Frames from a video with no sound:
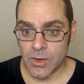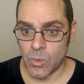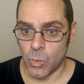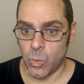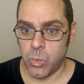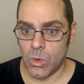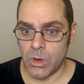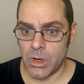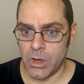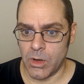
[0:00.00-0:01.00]

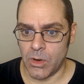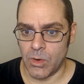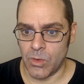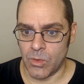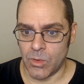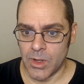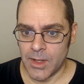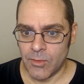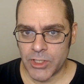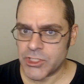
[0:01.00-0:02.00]
Whoa!
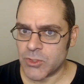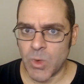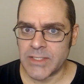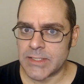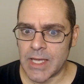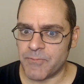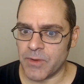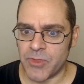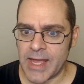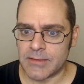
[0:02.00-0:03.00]
Well, it's just one step from
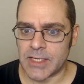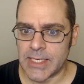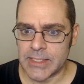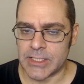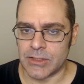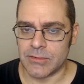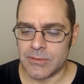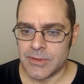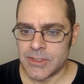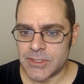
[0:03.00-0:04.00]
that to killing you.
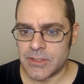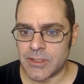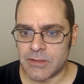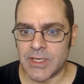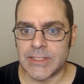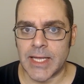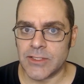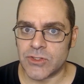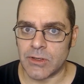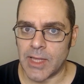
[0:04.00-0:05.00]
To threats
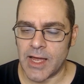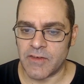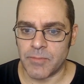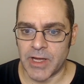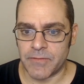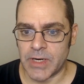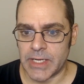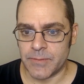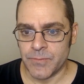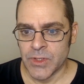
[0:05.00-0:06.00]
against your life, my
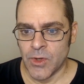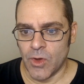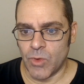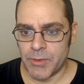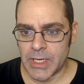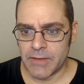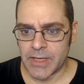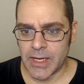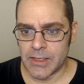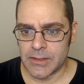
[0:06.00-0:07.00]
friend. When we have
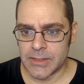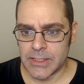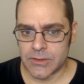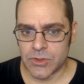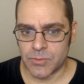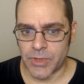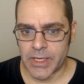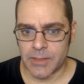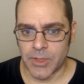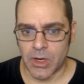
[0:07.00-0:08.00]
gotten into
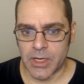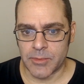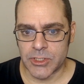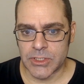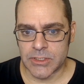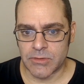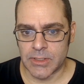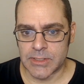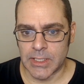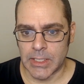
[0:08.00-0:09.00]
breakup arguments, she has threatened
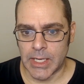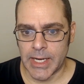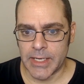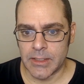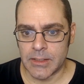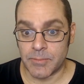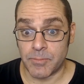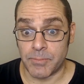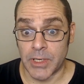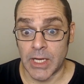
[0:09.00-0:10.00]
to lie to the
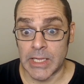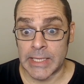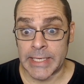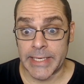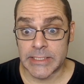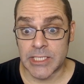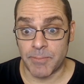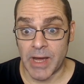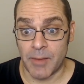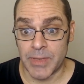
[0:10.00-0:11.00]
police
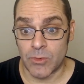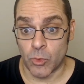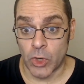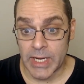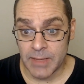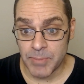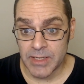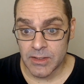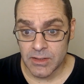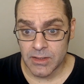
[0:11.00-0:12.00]
about me raping
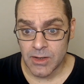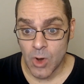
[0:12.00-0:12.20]
her.